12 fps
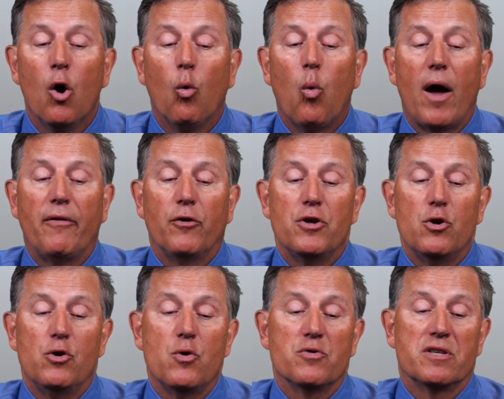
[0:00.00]
whether you
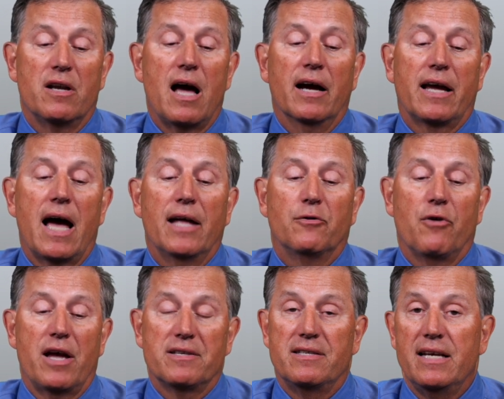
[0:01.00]
use a non-contrast